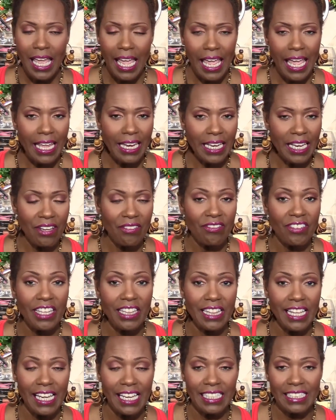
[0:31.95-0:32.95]
and if the
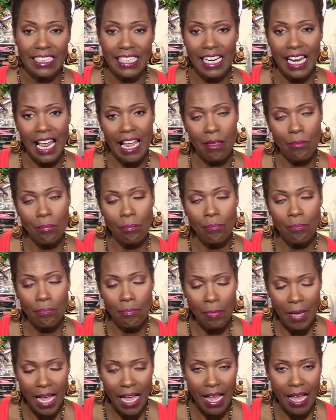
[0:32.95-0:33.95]
things that I
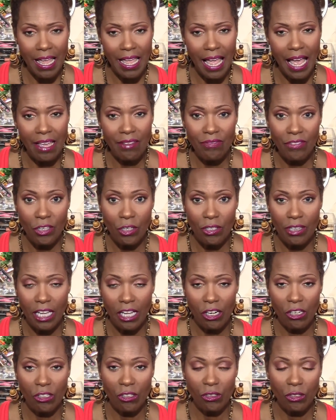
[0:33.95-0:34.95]
buy I feel
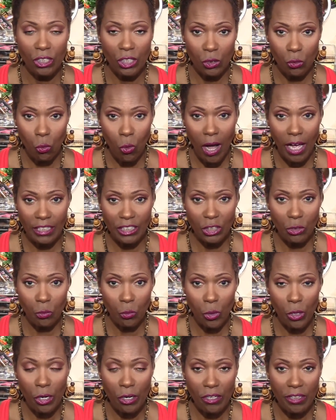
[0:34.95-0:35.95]
that are swatch
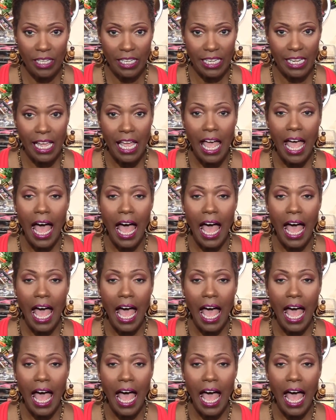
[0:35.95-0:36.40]
worthy,